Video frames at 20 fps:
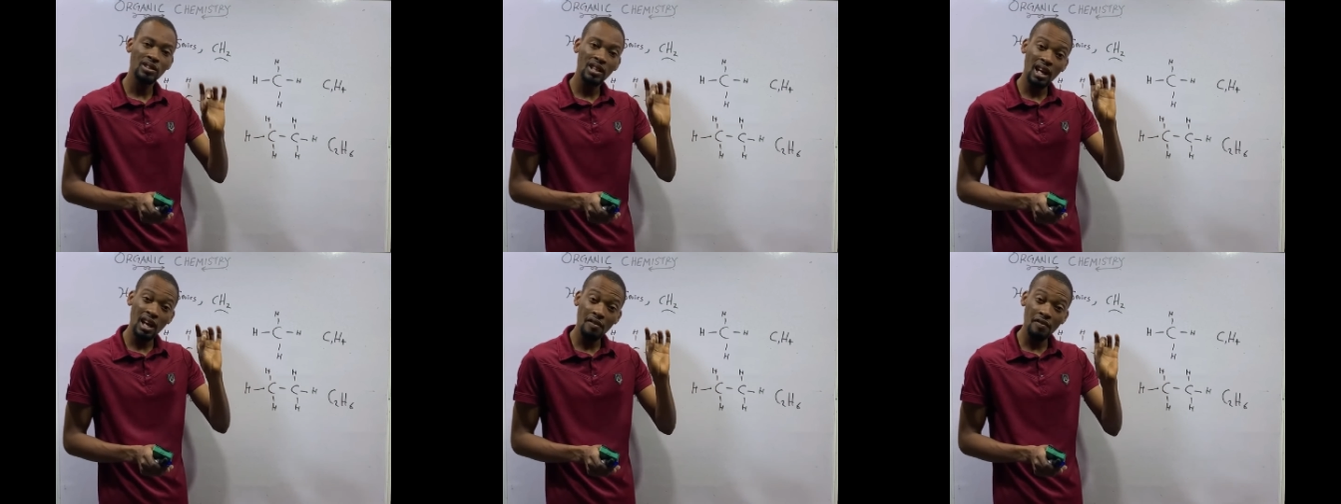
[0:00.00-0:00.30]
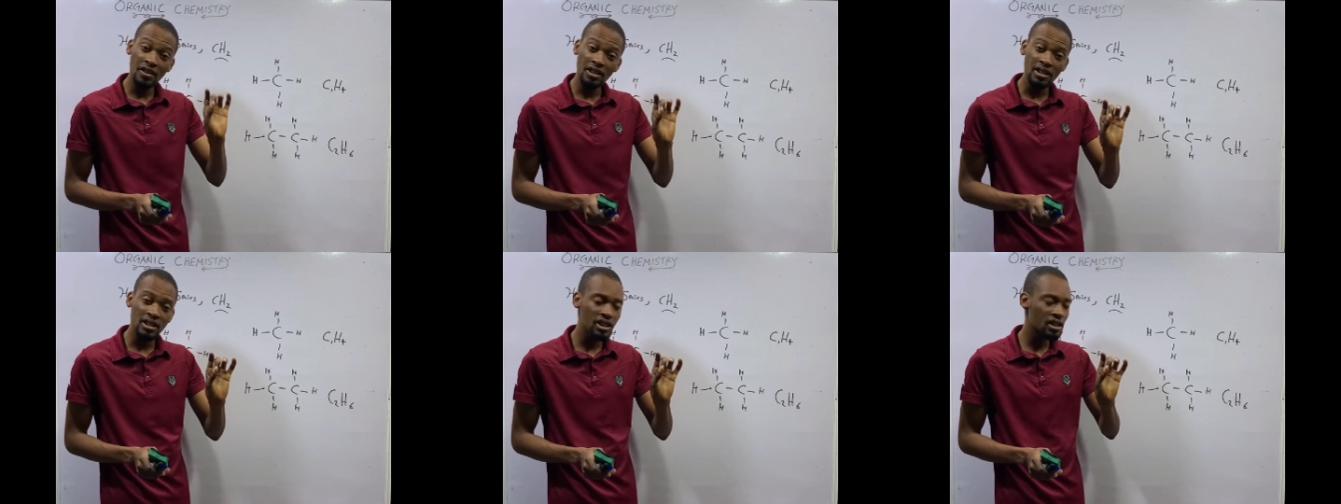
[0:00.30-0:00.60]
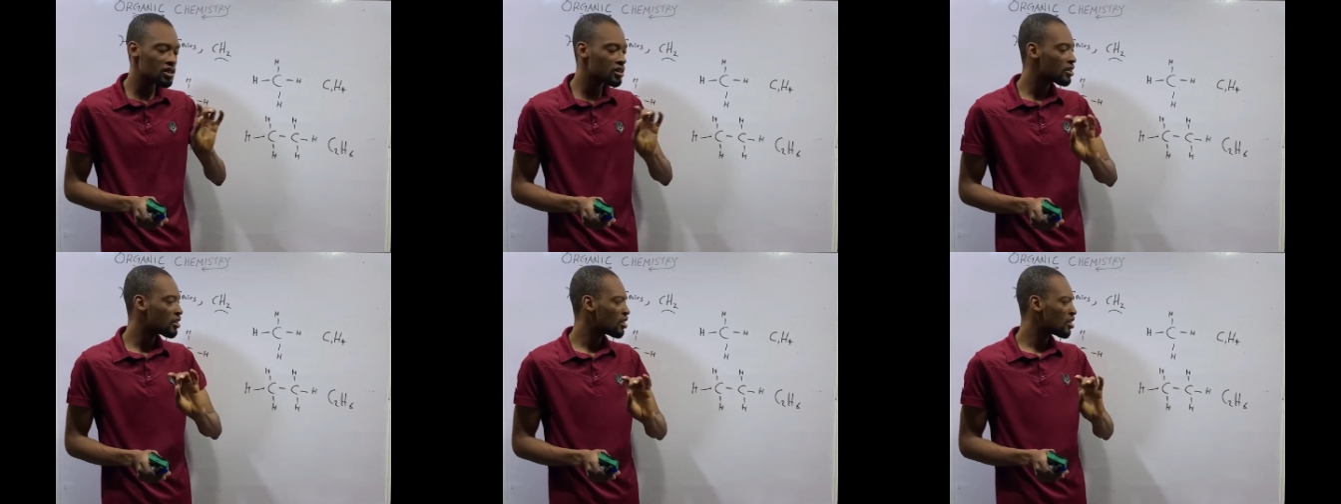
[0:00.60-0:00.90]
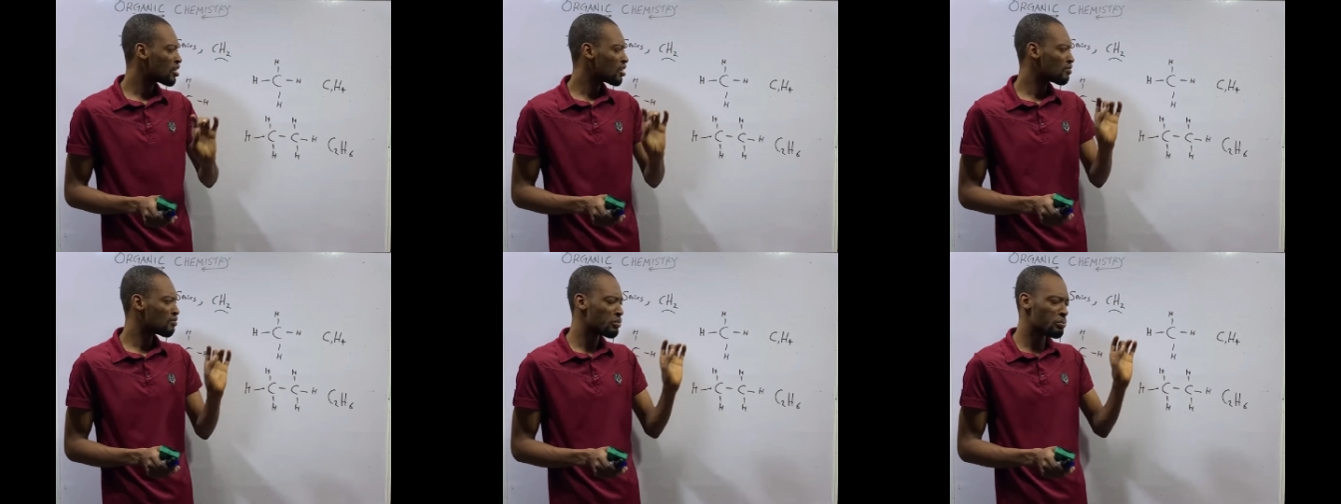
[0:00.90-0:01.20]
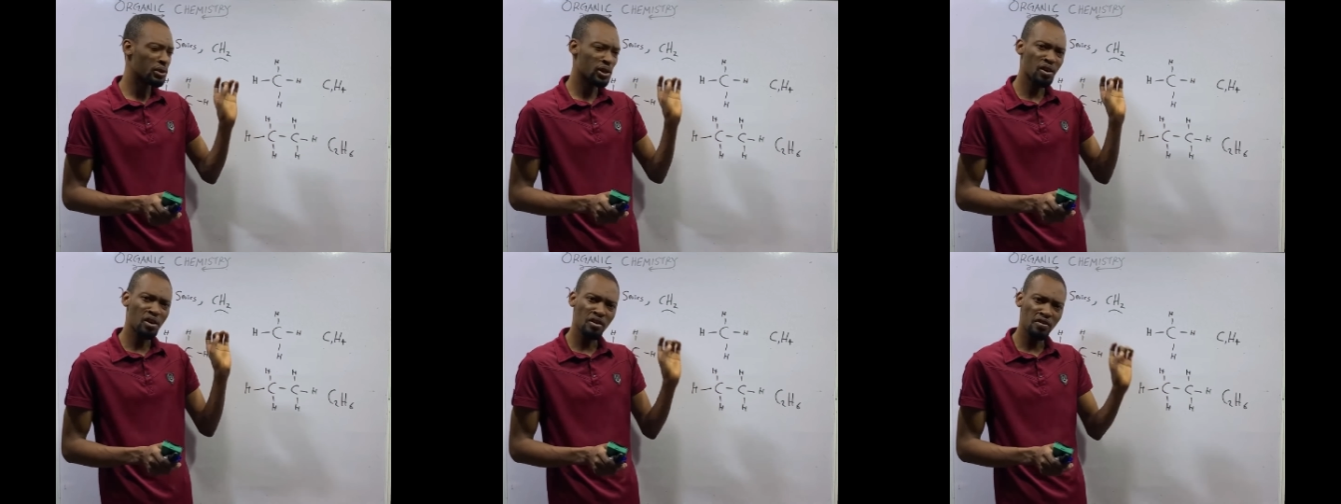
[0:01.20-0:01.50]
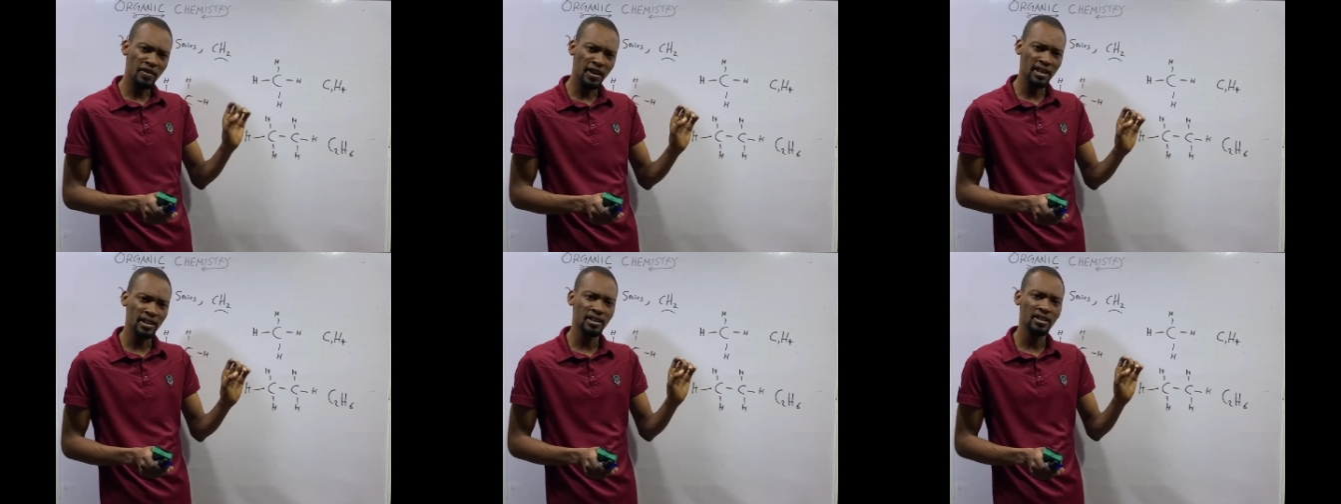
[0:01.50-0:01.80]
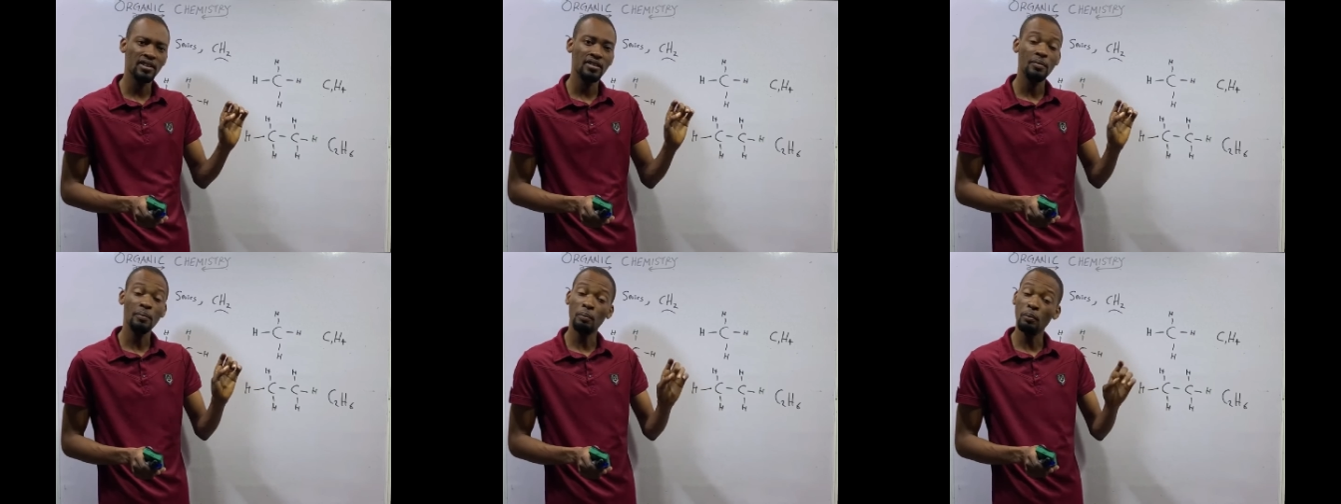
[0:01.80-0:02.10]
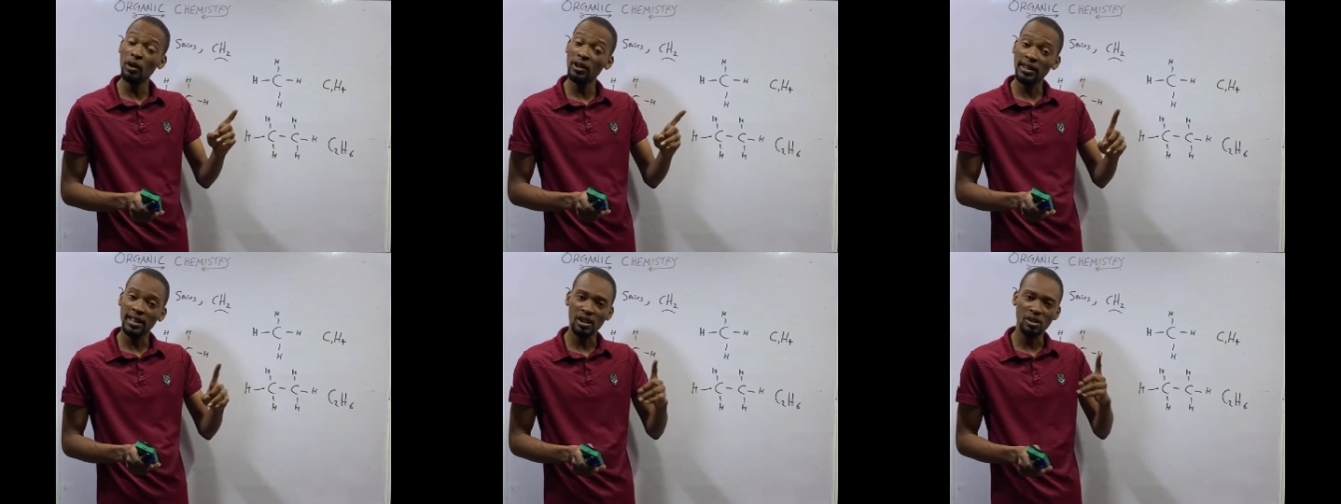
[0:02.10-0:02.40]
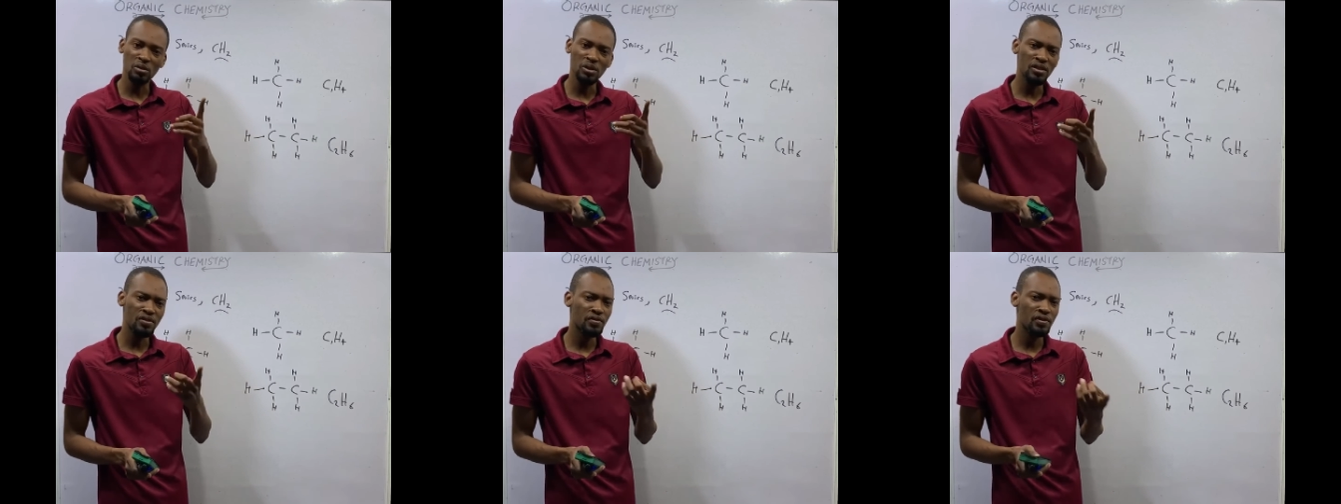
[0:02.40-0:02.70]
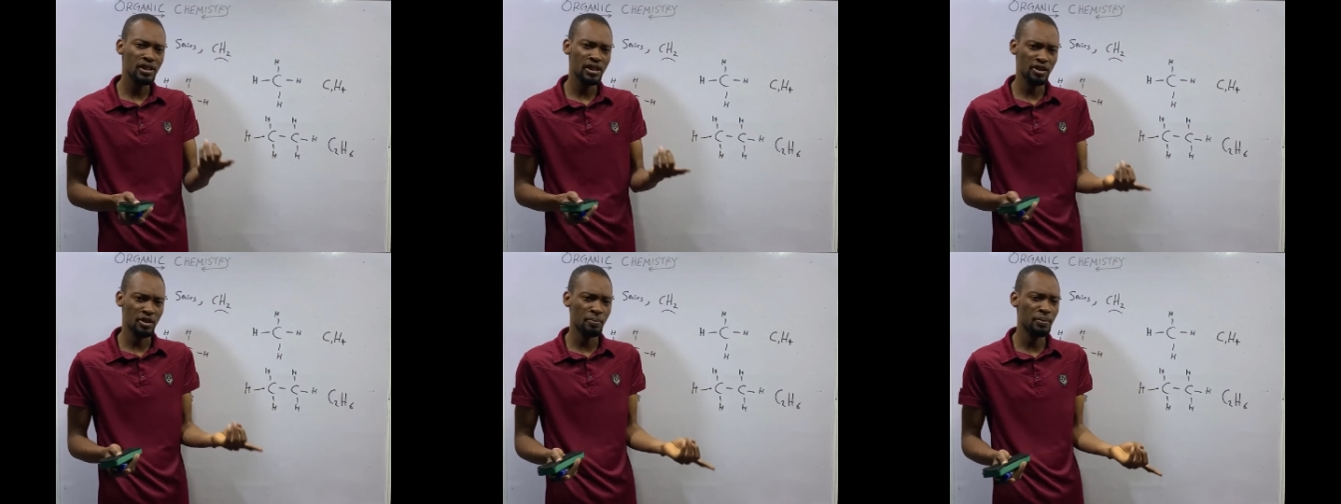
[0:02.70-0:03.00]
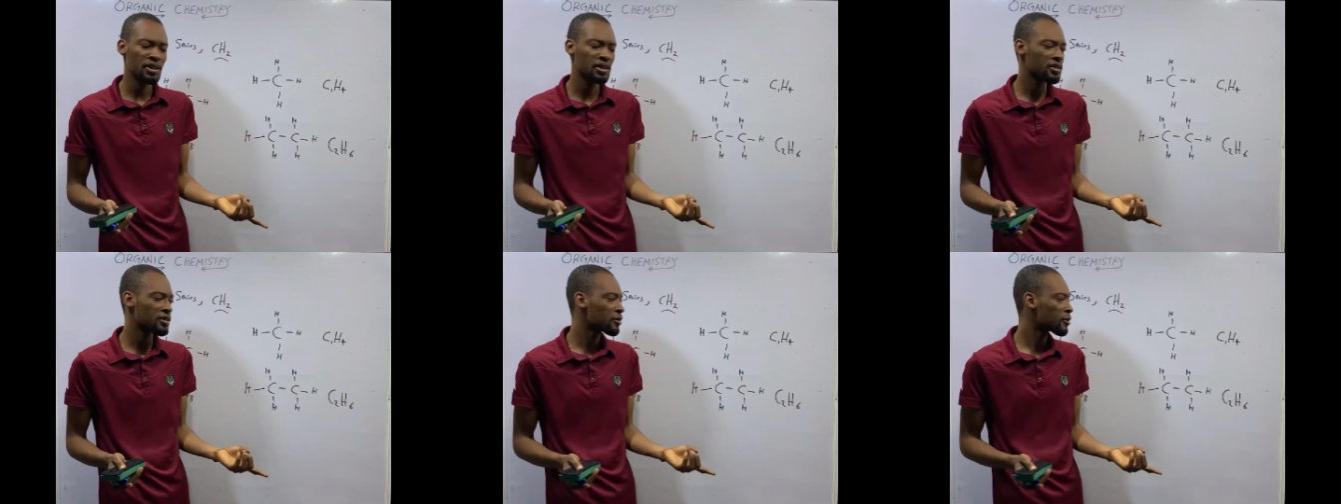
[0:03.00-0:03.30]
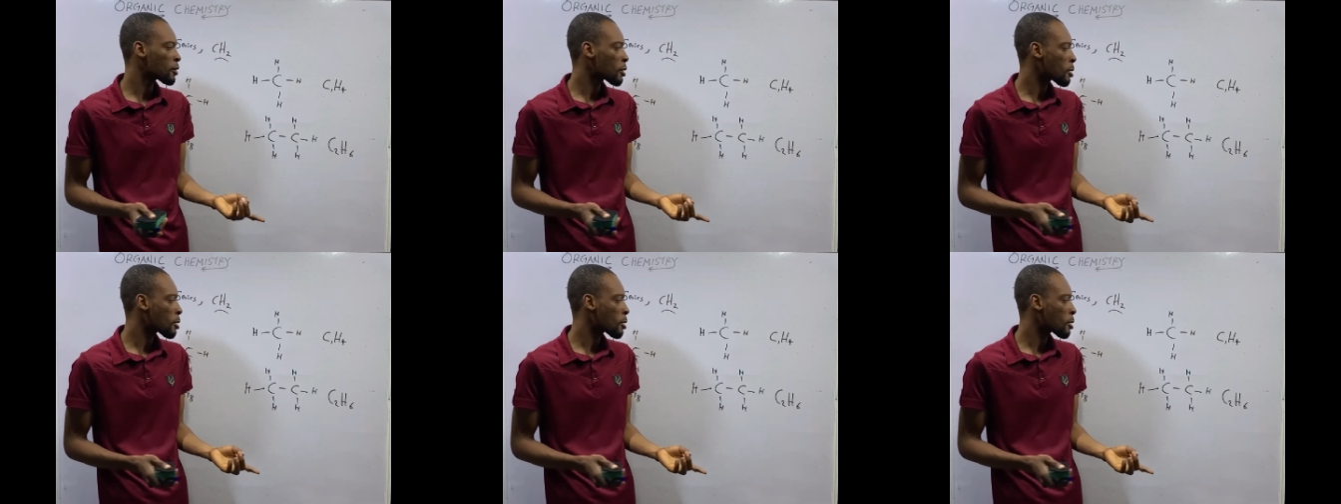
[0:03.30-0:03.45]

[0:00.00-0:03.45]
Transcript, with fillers: Everything will be covered, more than you even expect.